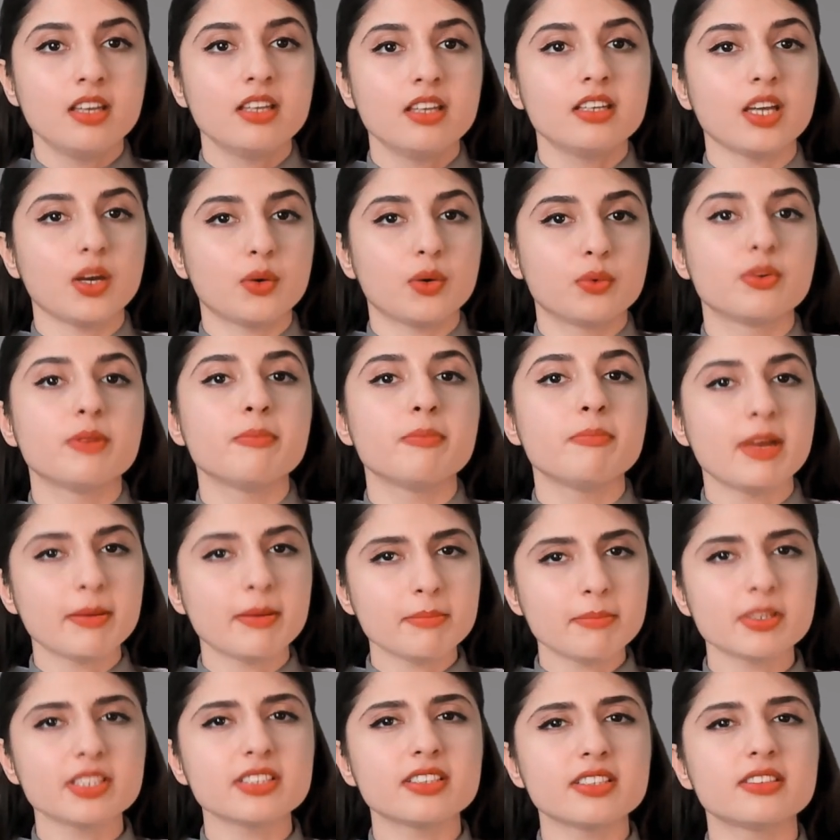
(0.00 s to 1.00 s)
Now,
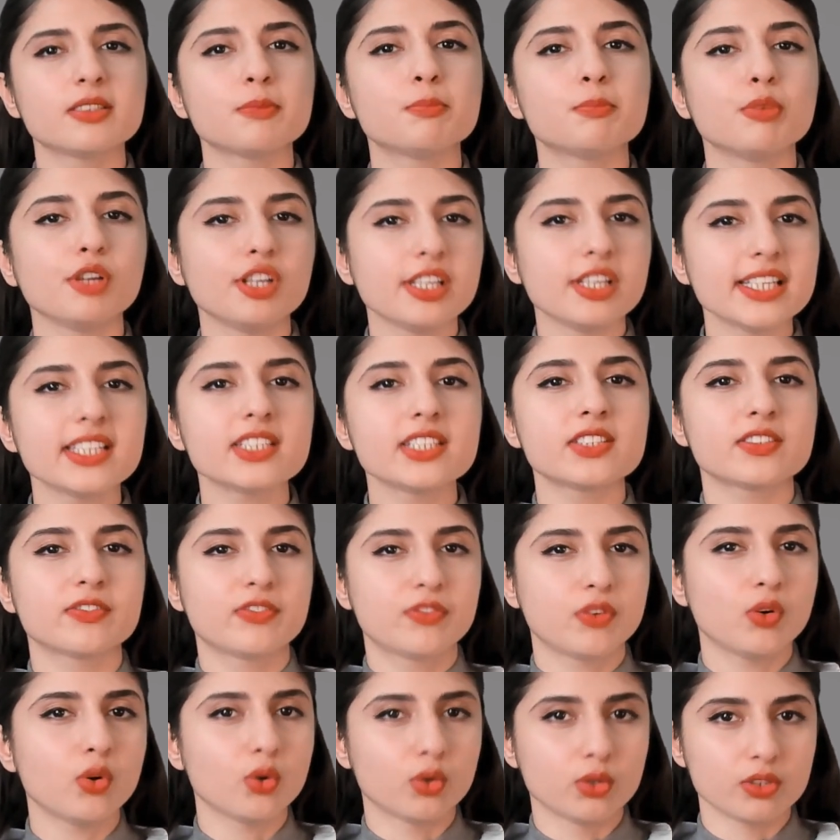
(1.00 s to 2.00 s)
remember that the police
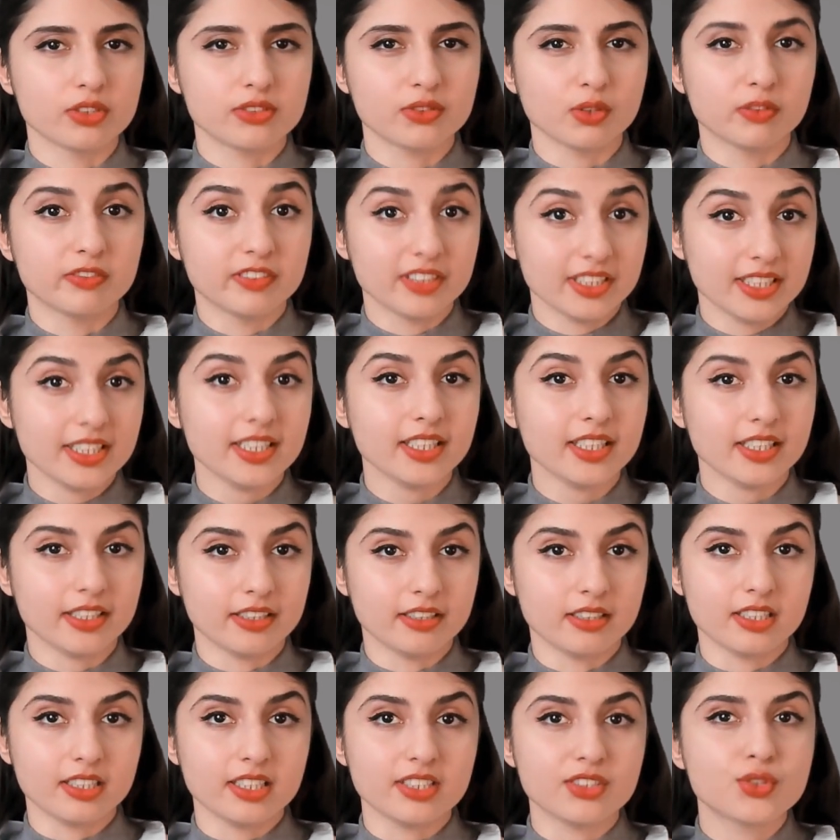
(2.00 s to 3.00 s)
force over
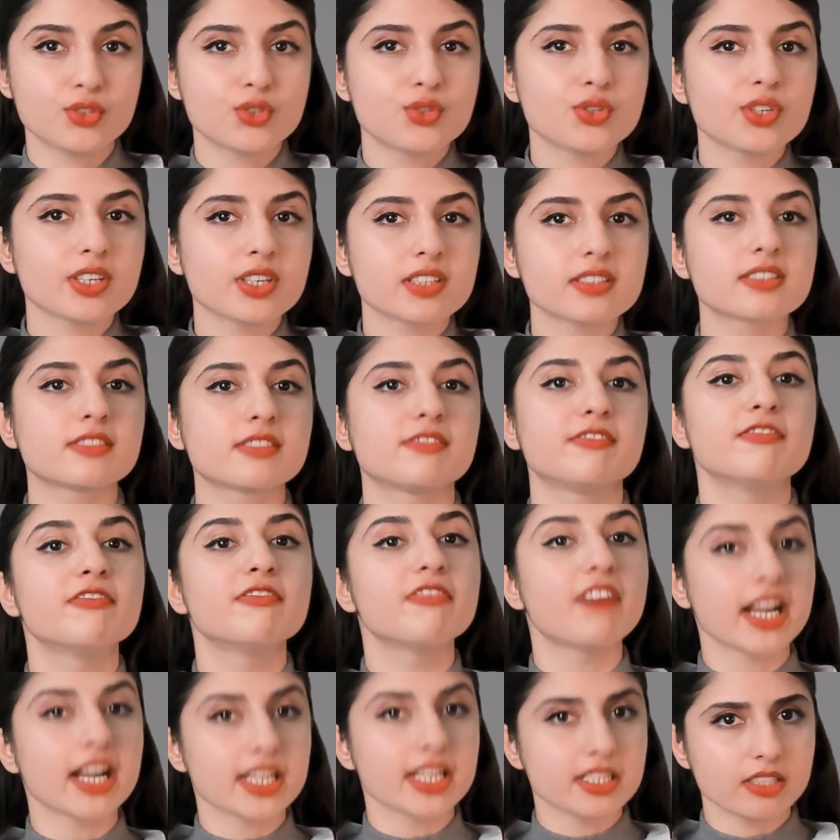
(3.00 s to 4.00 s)
here is just
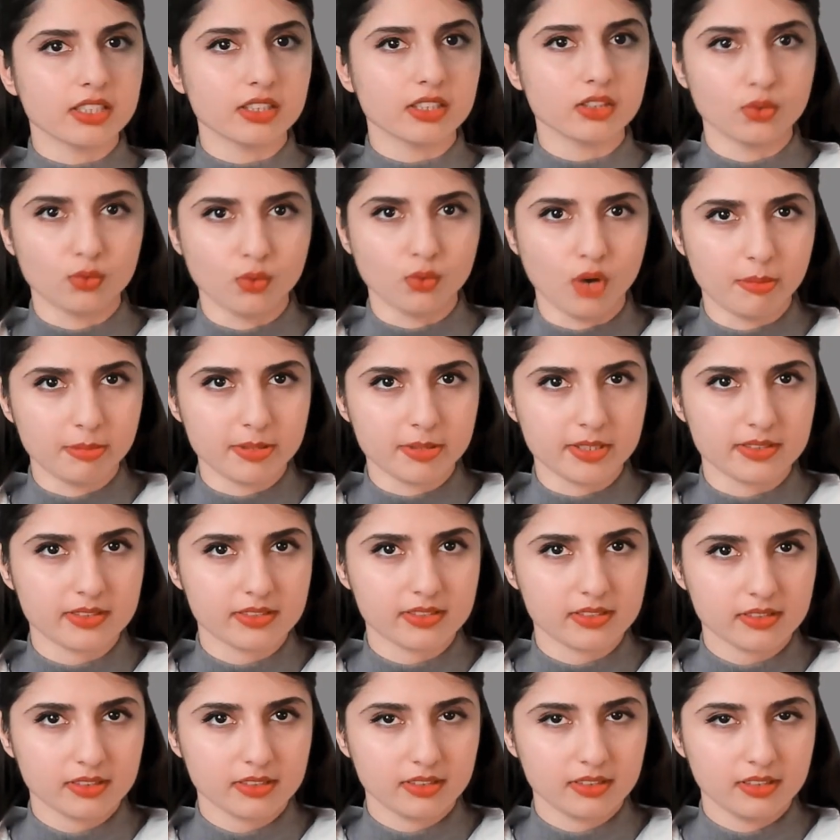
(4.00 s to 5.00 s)
fighting the
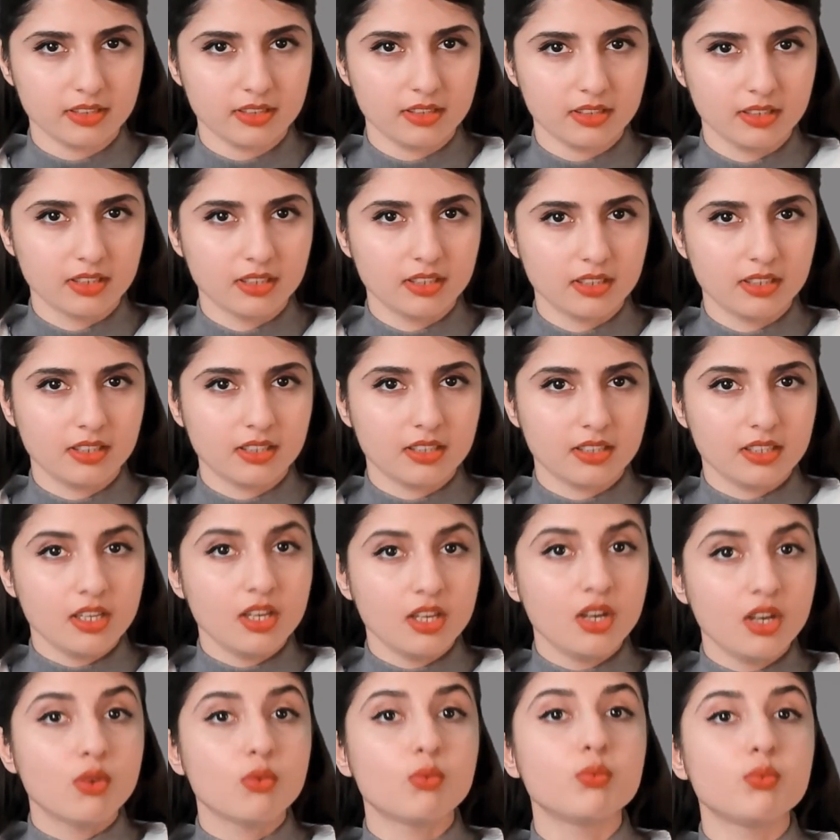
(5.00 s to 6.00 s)
robbers.
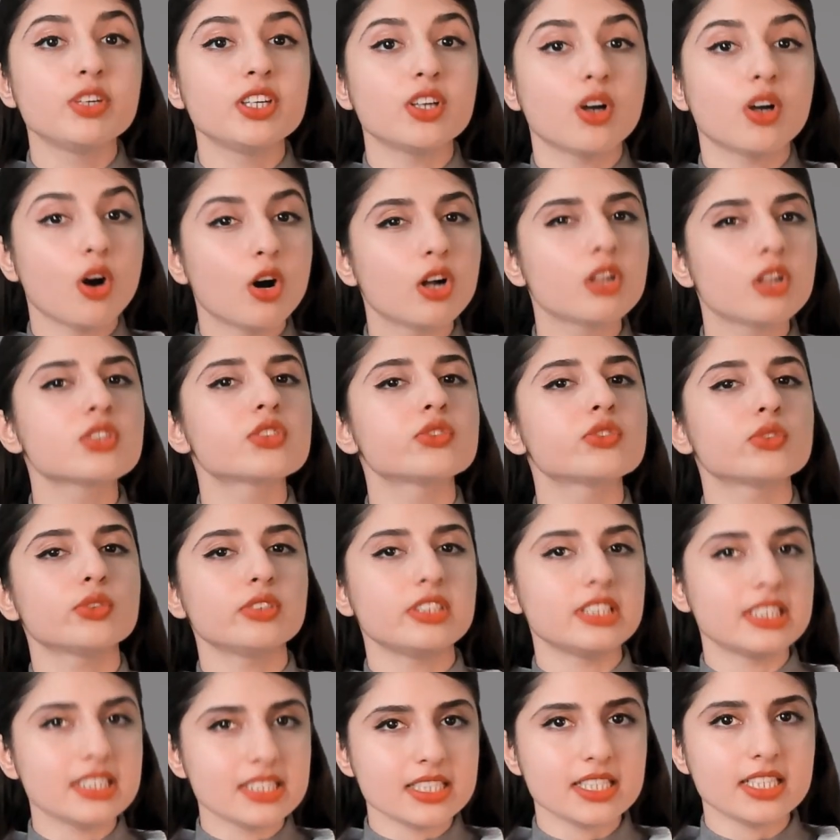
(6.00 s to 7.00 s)
We also
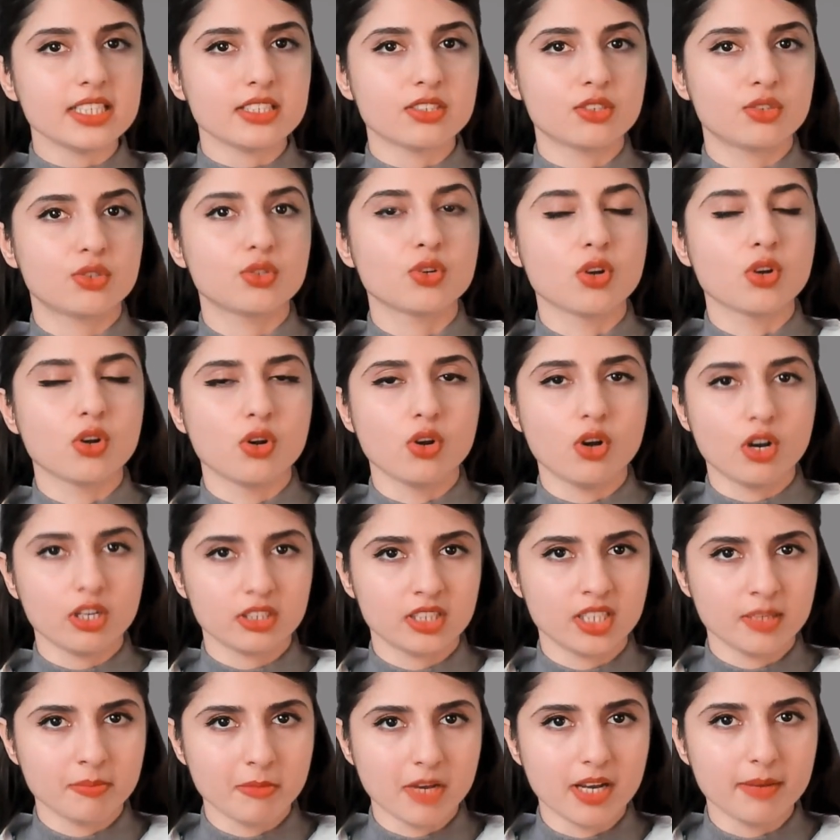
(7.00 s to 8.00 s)
need to lock
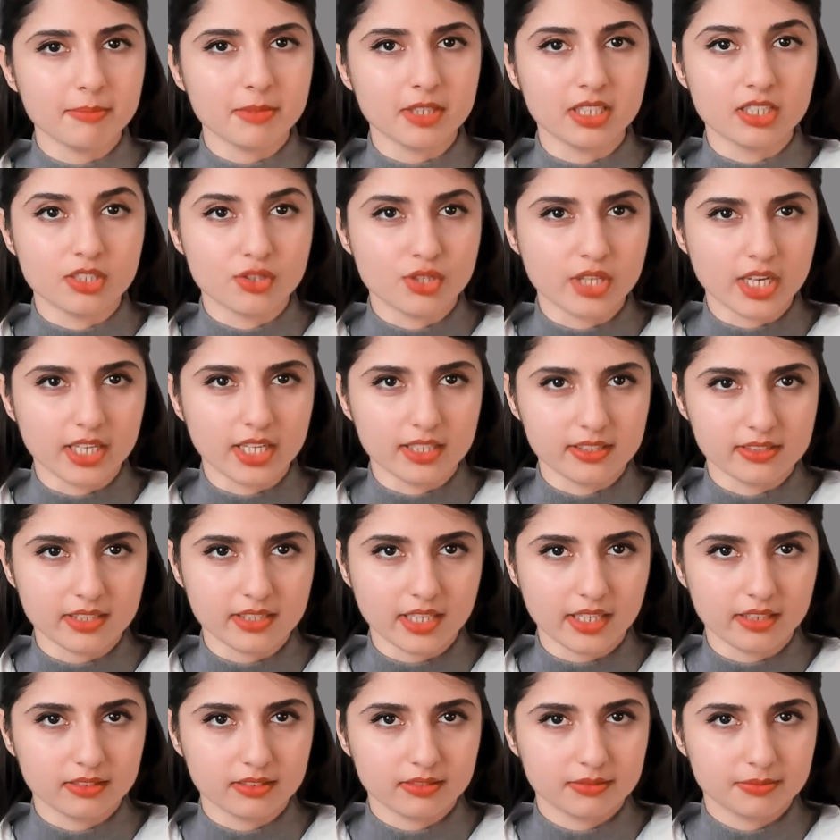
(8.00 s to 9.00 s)
them up in a jail
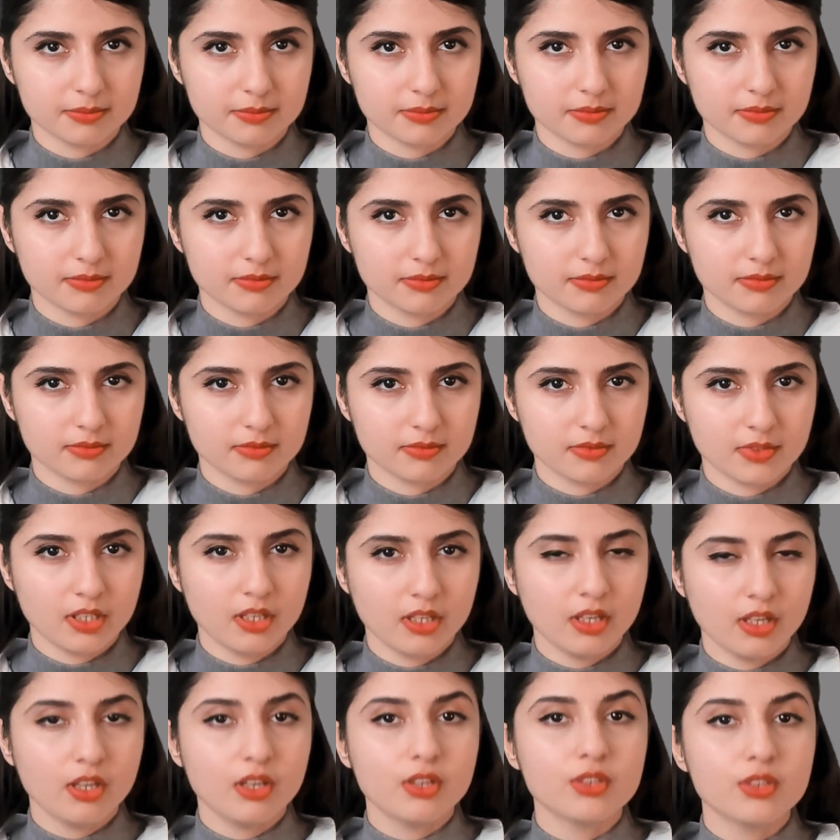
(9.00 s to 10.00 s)
cell.
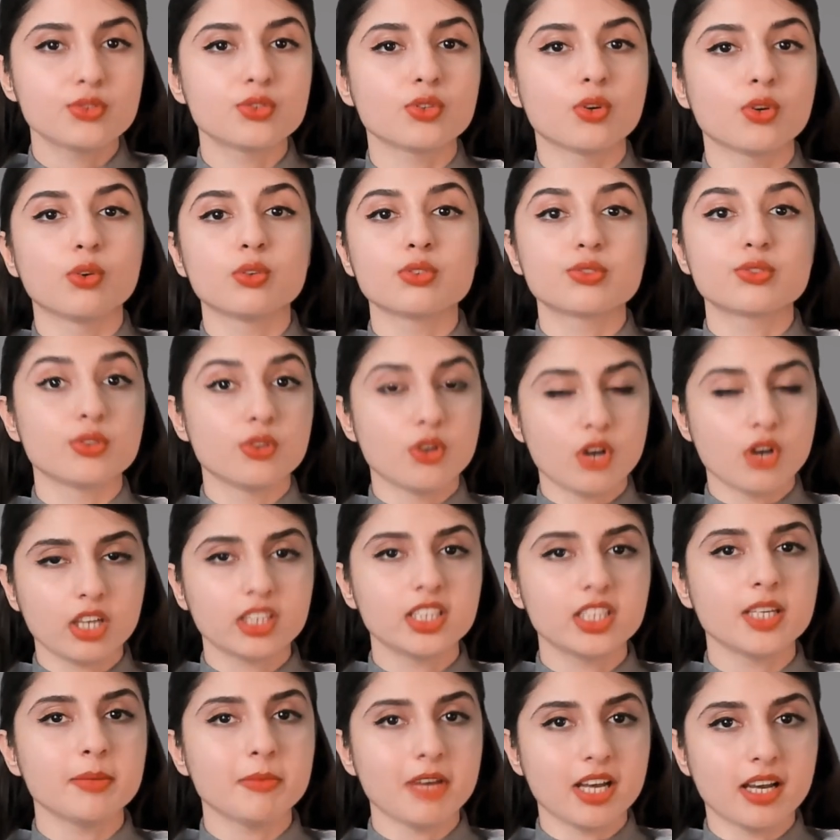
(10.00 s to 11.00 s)
So, to lock
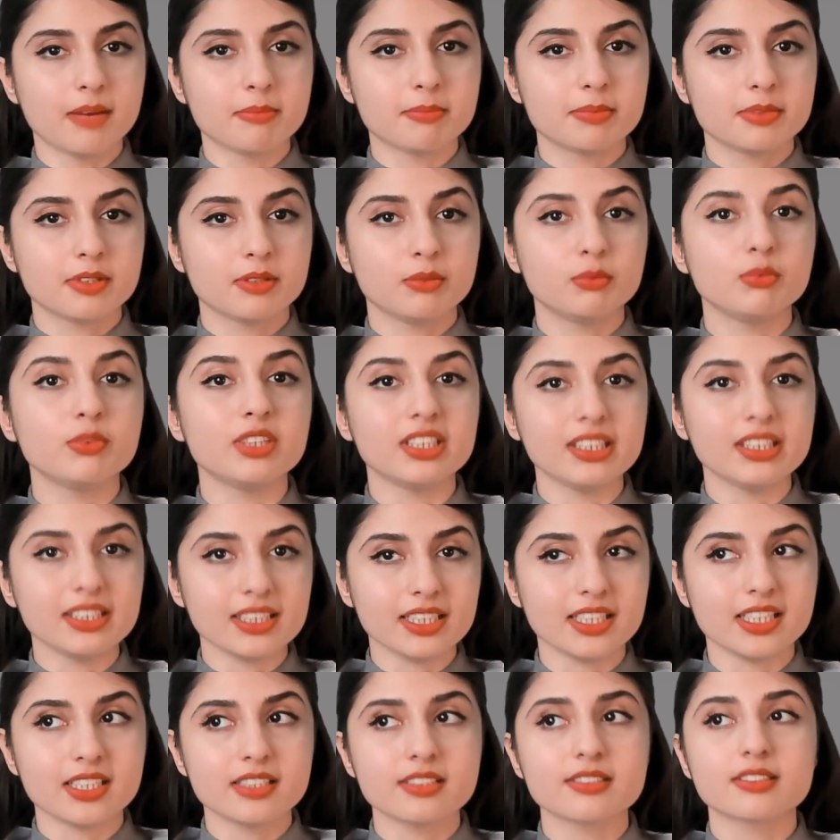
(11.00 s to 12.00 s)
them up, we
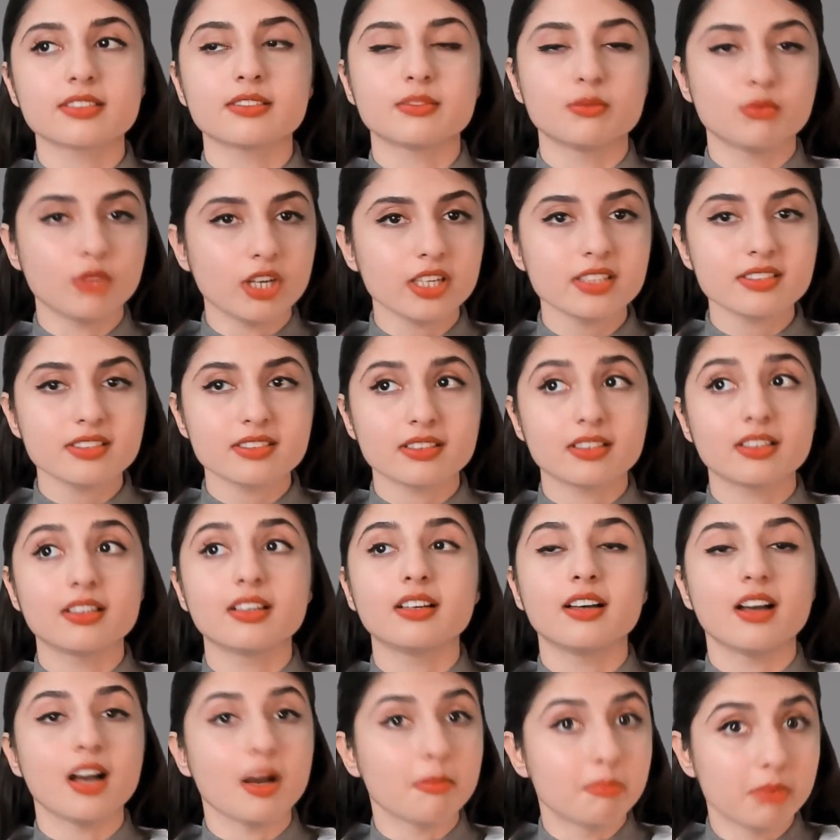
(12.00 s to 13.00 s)
need what?
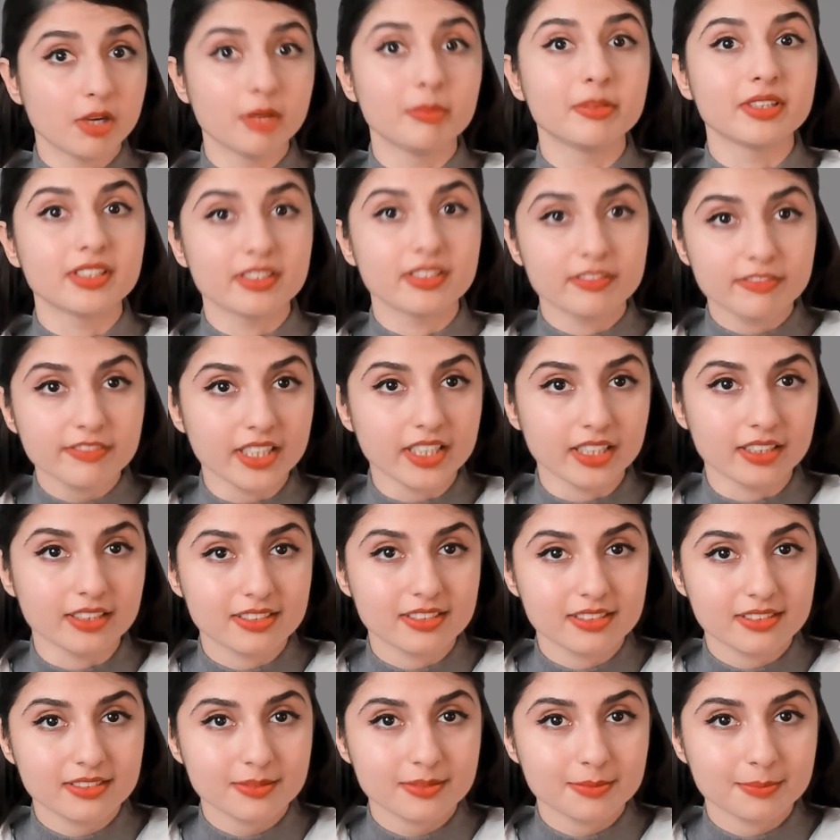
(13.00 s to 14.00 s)
A permanent
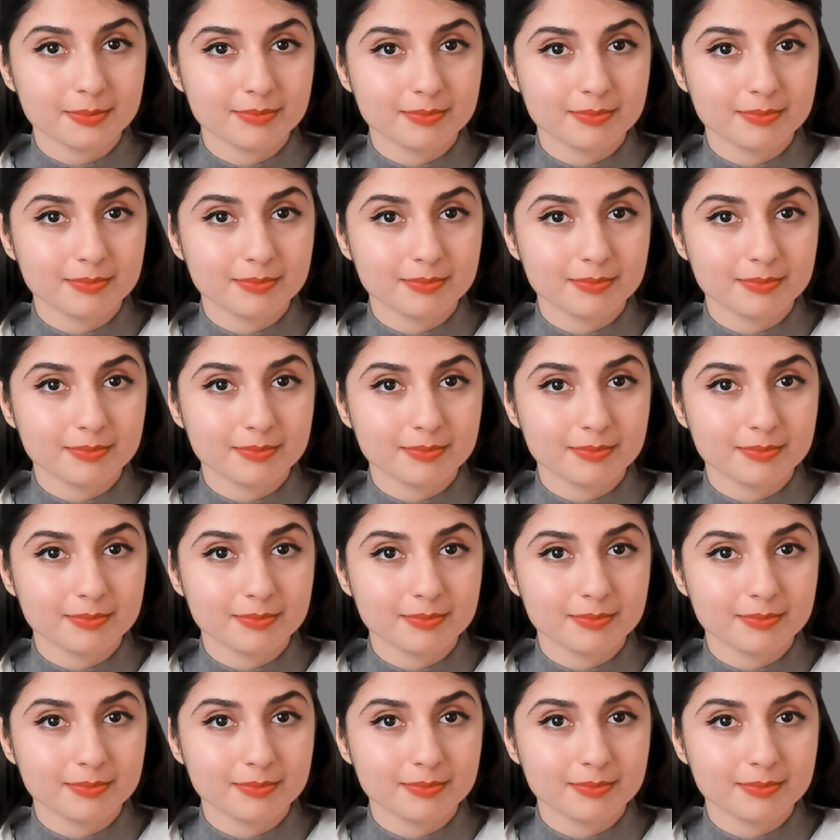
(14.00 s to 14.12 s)
fix.